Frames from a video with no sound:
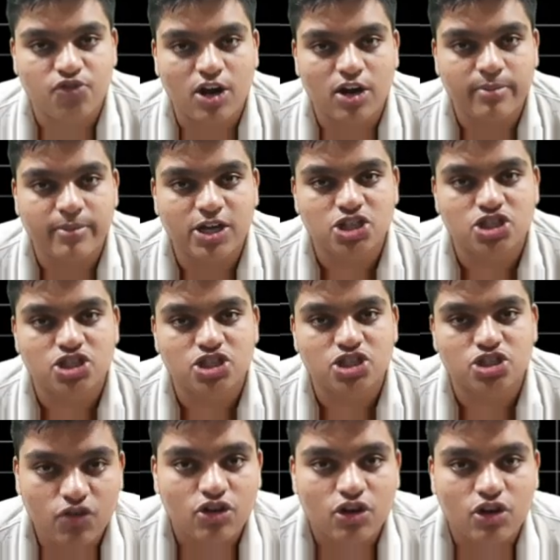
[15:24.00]
of formation
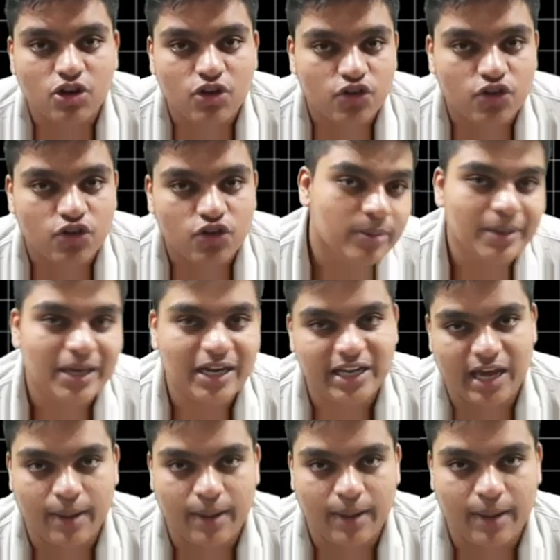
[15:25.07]
of
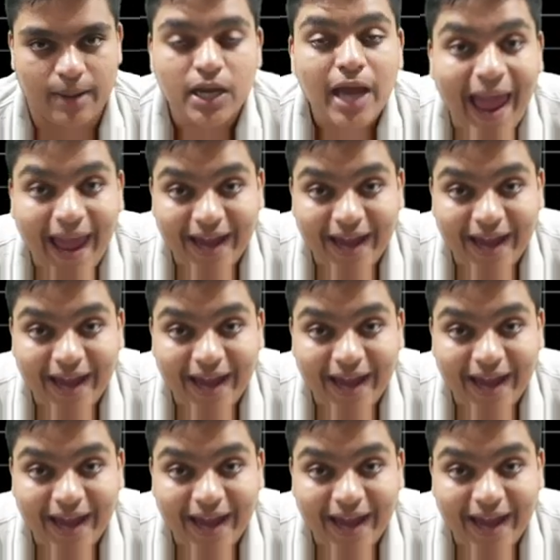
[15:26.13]
female gamete.